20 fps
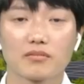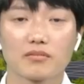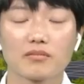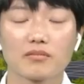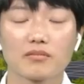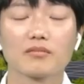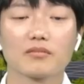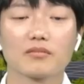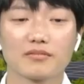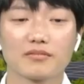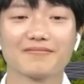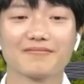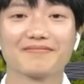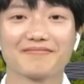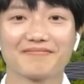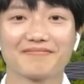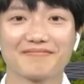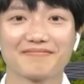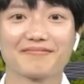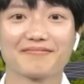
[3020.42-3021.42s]

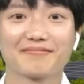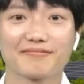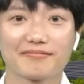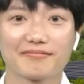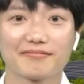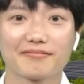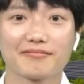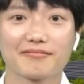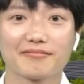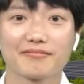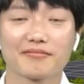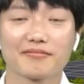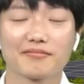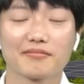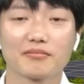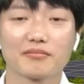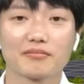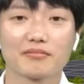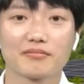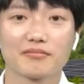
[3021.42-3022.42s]

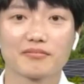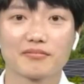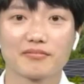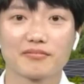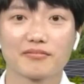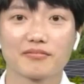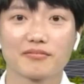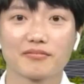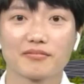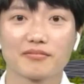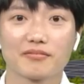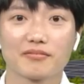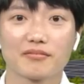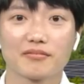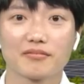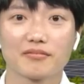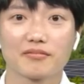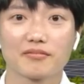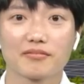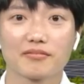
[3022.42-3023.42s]

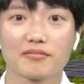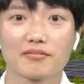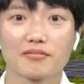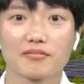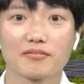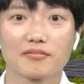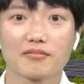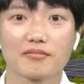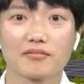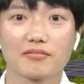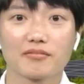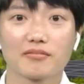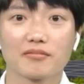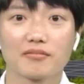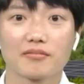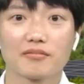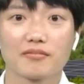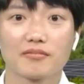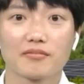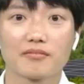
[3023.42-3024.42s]

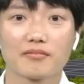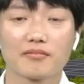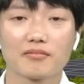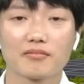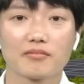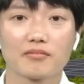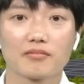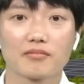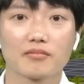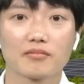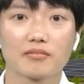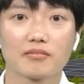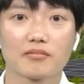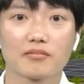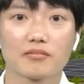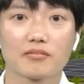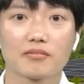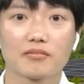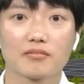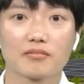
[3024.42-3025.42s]

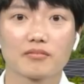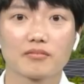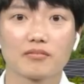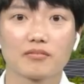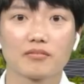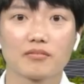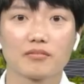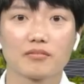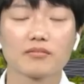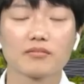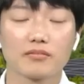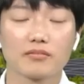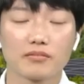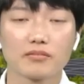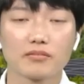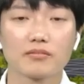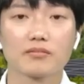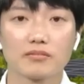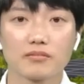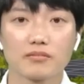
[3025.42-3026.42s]

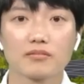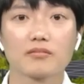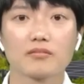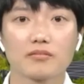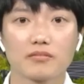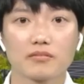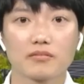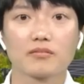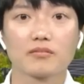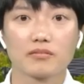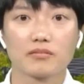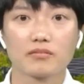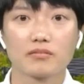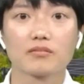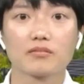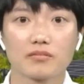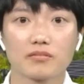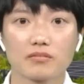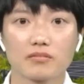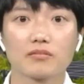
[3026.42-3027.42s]

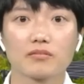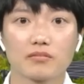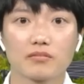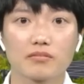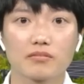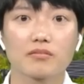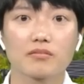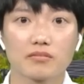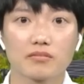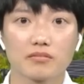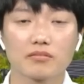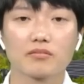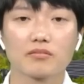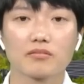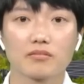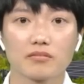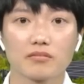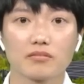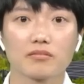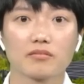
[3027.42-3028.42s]
No words are spoken by the person on screen.